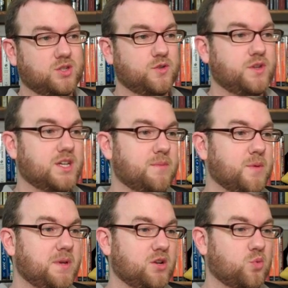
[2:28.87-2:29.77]
So if you come
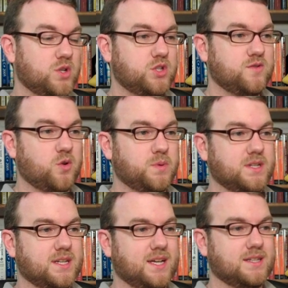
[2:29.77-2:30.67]
up here once you've
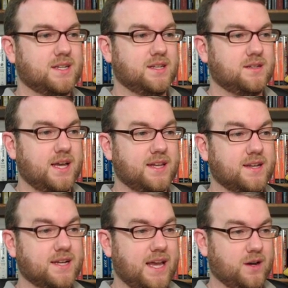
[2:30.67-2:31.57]
opened it and hit
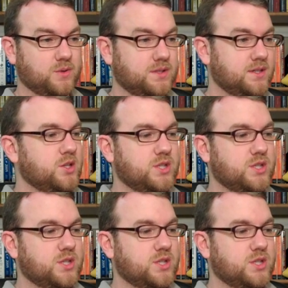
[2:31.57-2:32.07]
Edit Accounts,